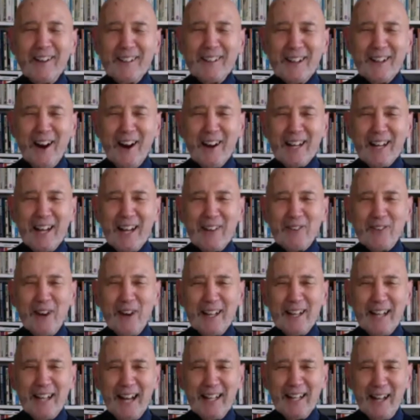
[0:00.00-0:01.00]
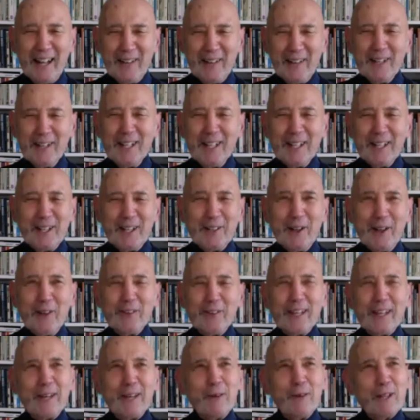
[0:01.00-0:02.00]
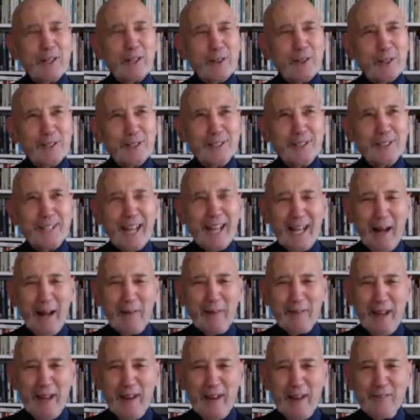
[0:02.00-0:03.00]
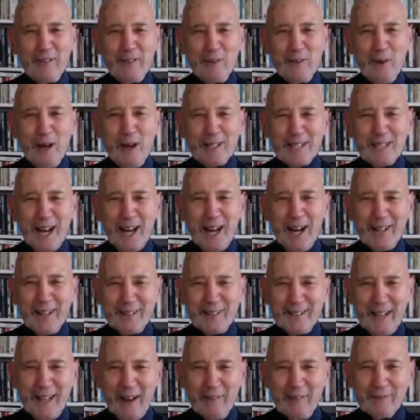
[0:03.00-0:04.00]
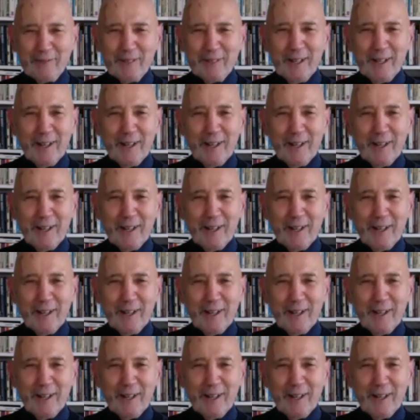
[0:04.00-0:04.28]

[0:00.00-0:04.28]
can't get it quite high enough. Think, well, you could get up there if you worked hard enough.